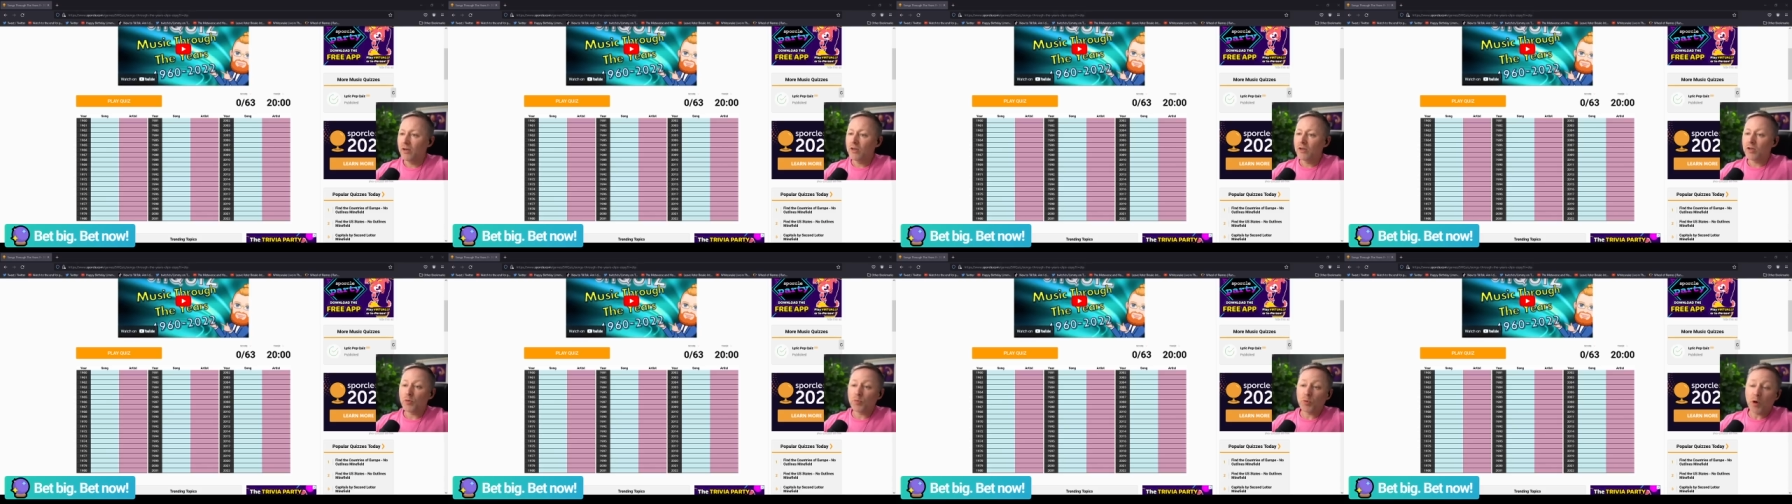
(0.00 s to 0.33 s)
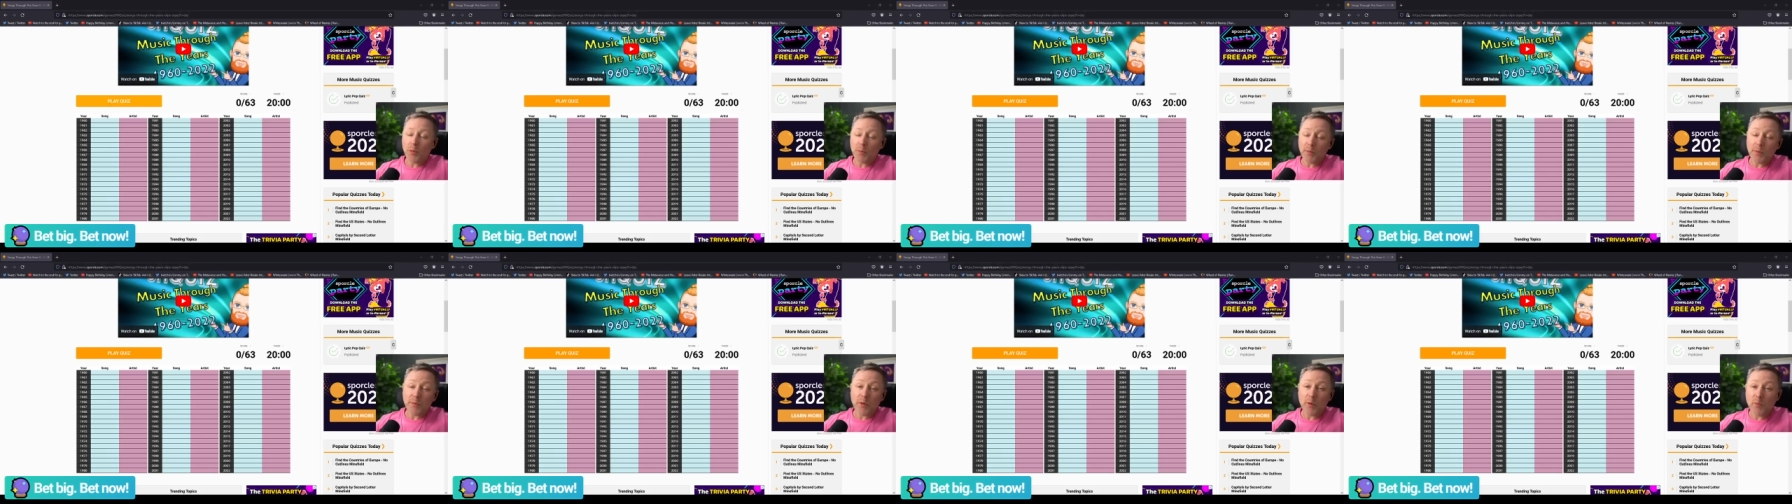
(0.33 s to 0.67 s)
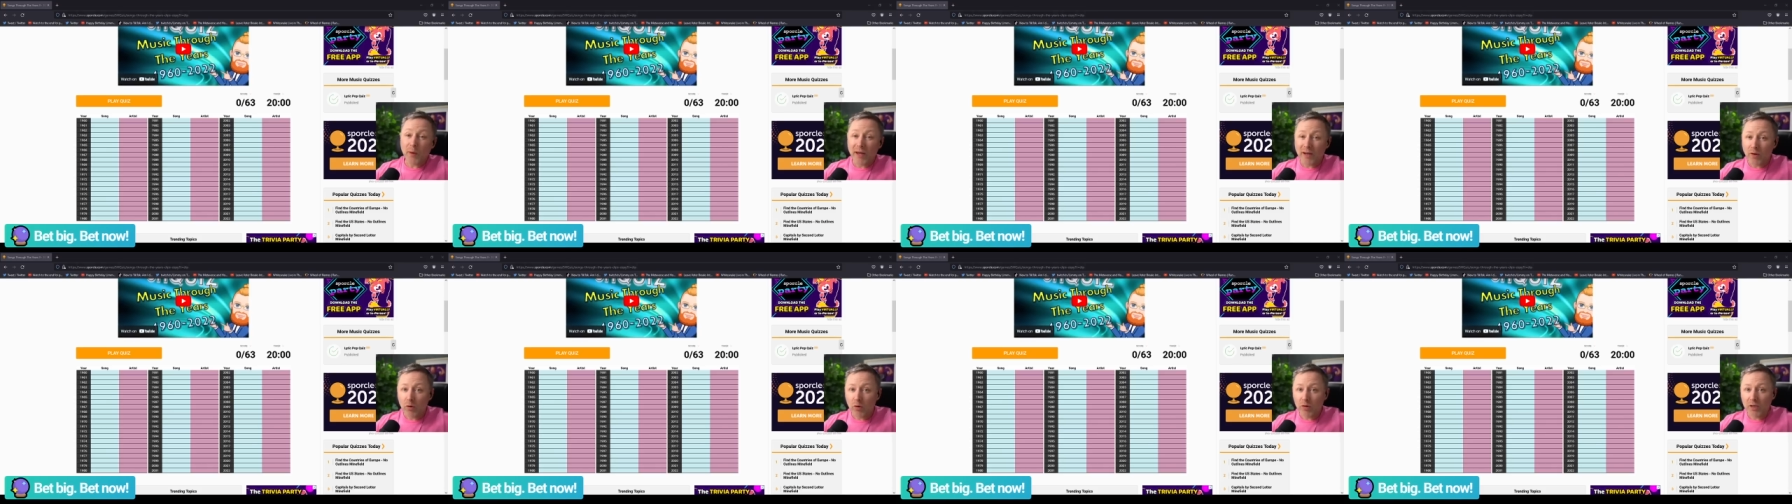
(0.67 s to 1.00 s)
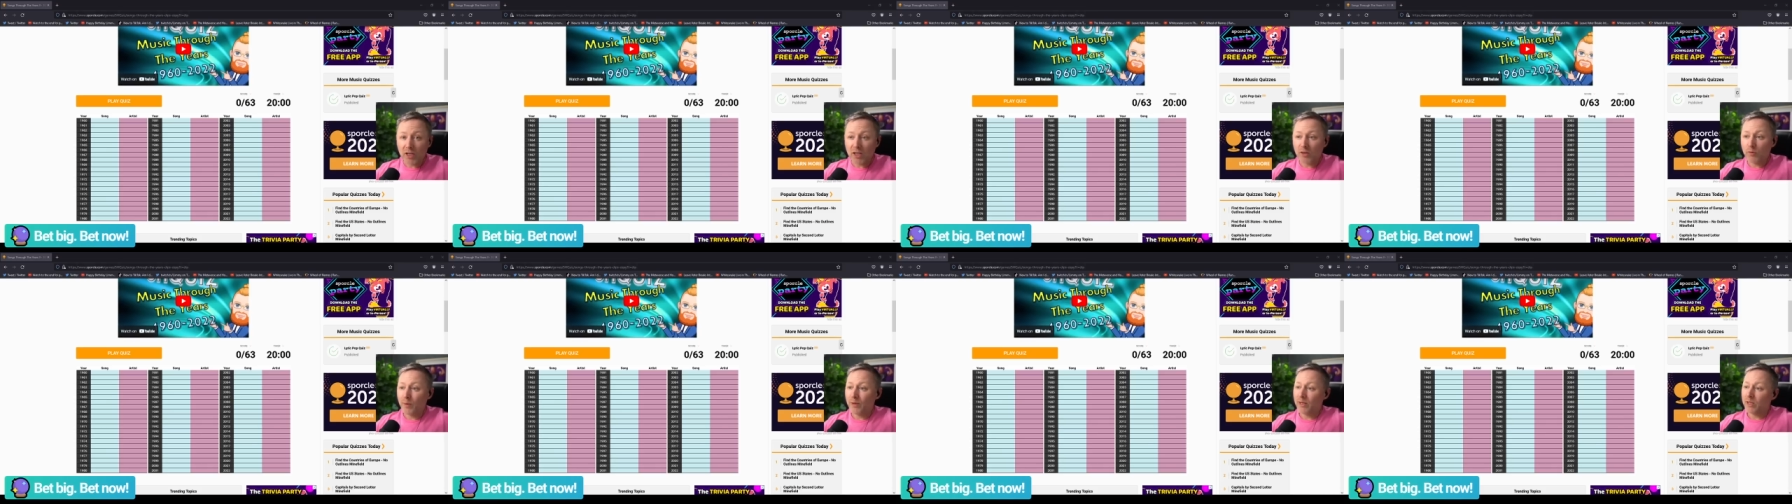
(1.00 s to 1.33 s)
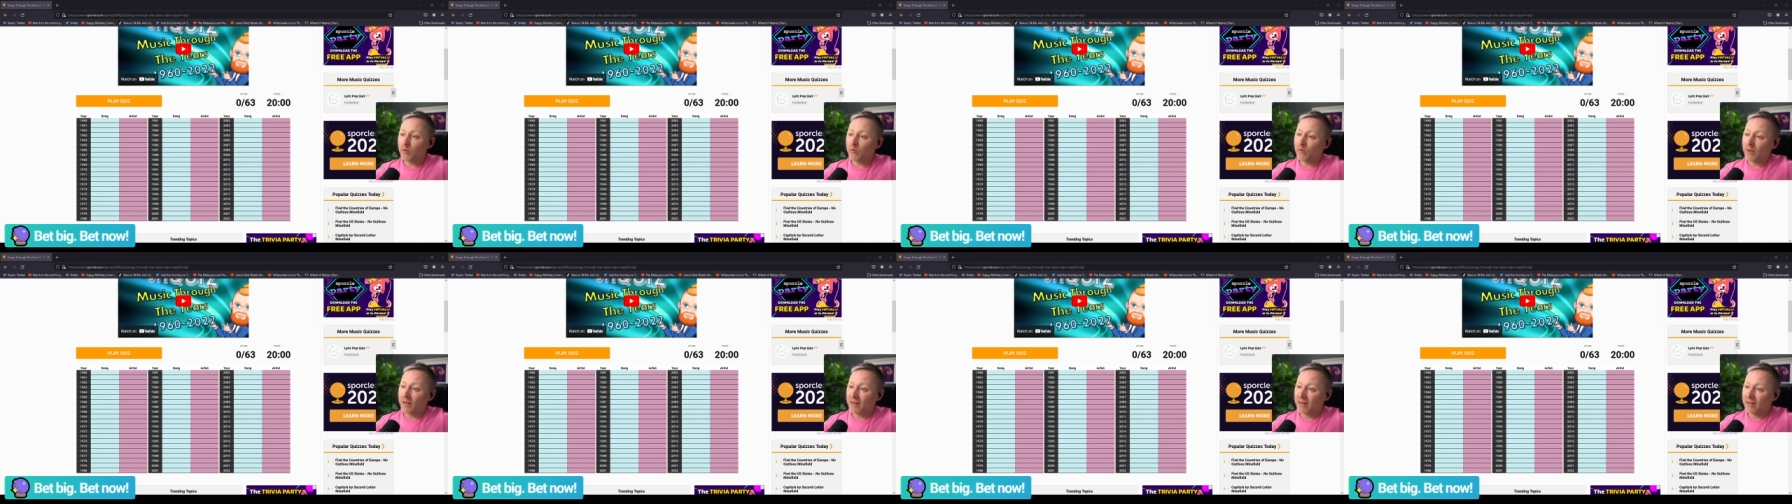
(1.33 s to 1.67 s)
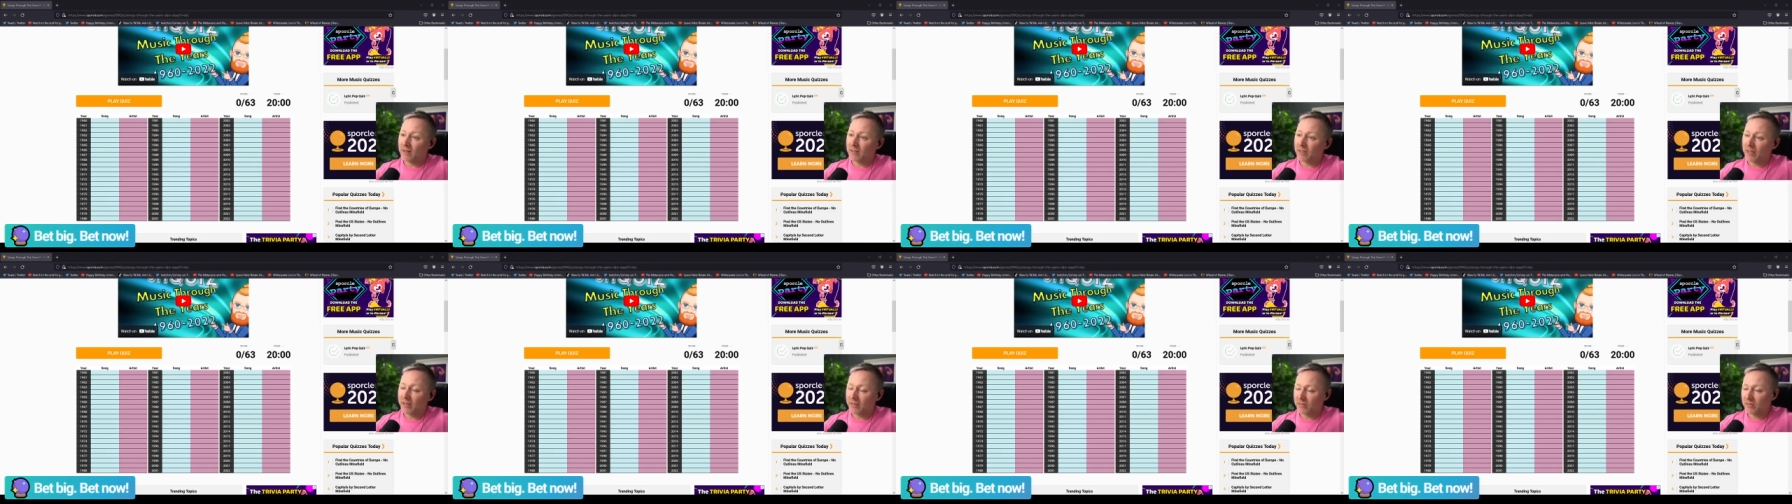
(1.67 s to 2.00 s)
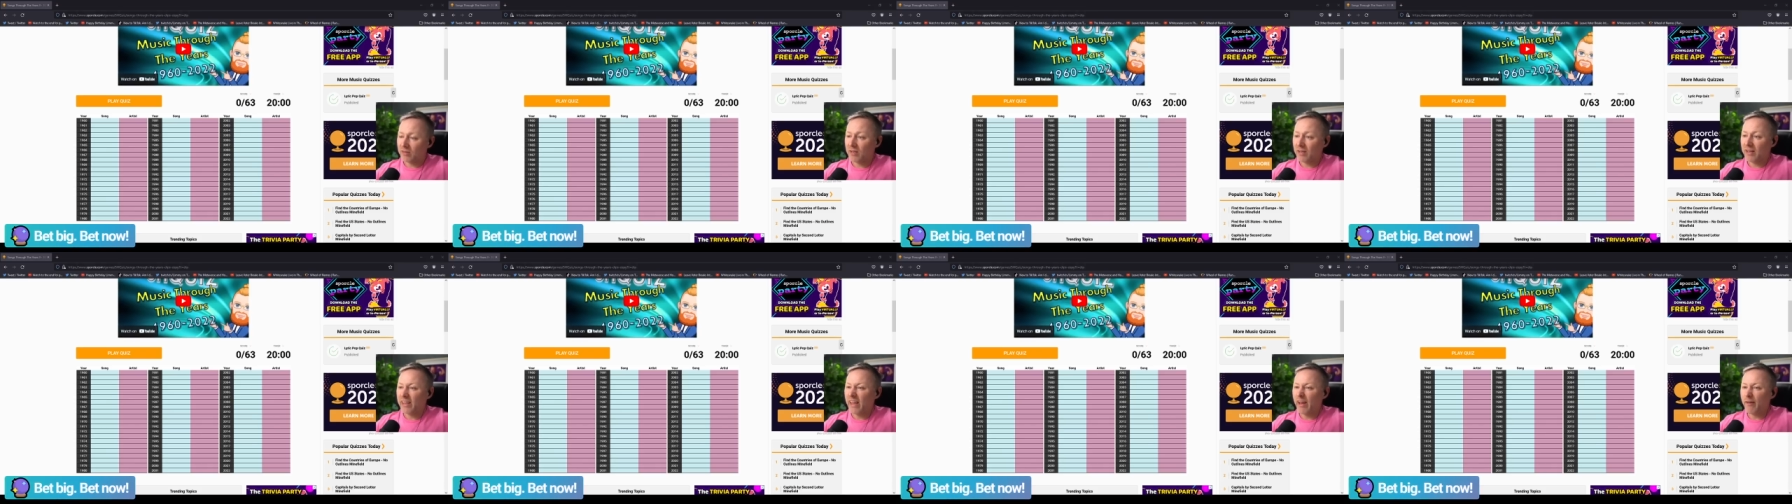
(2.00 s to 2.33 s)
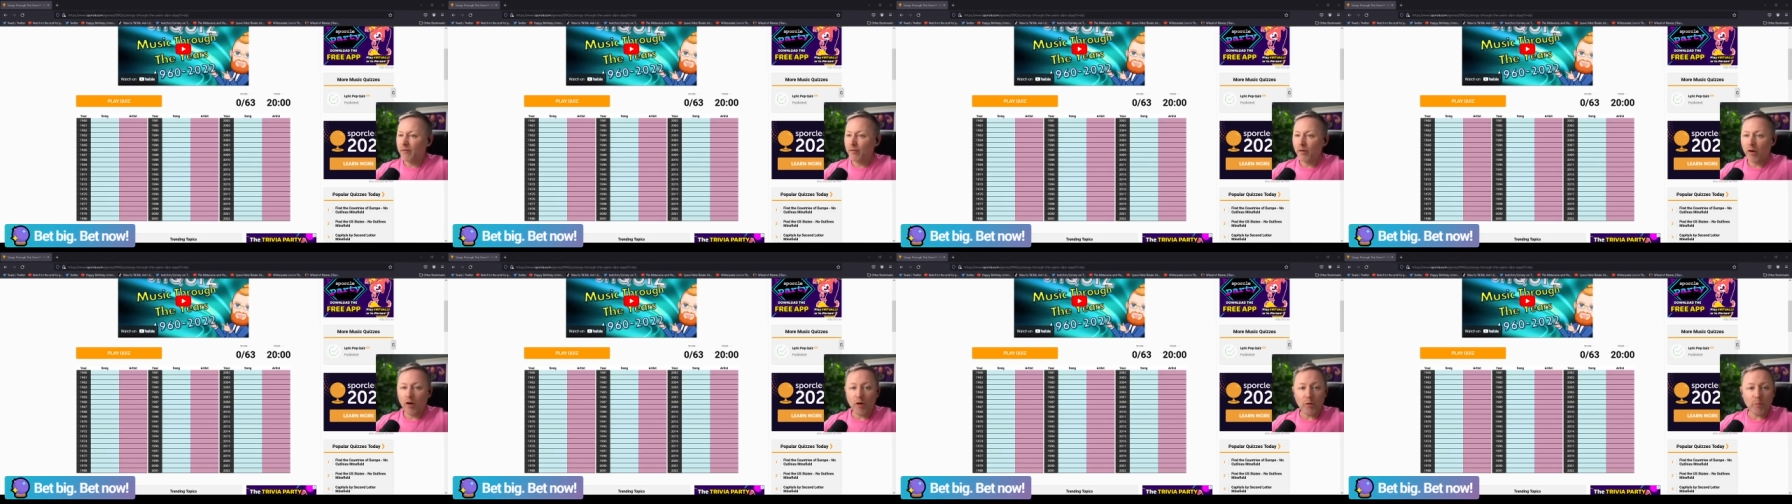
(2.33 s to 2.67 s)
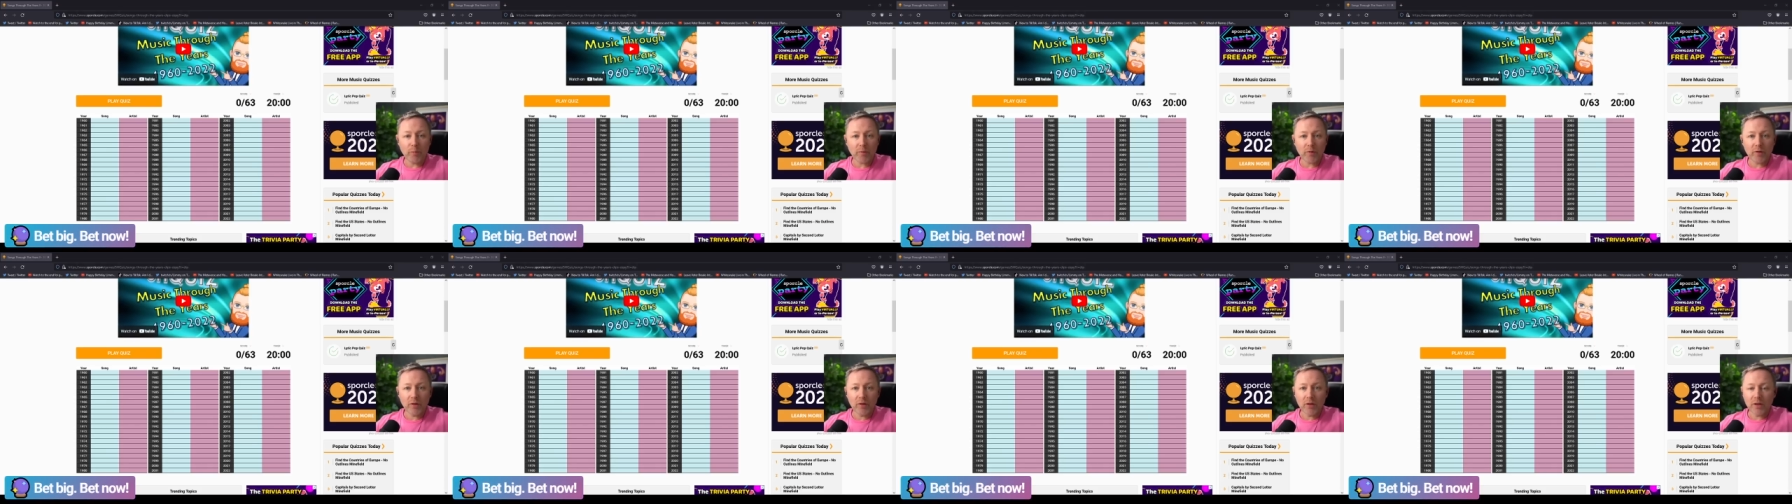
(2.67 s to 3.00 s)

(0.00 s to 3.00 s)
You probably went on and you went, you went and clicked, give up,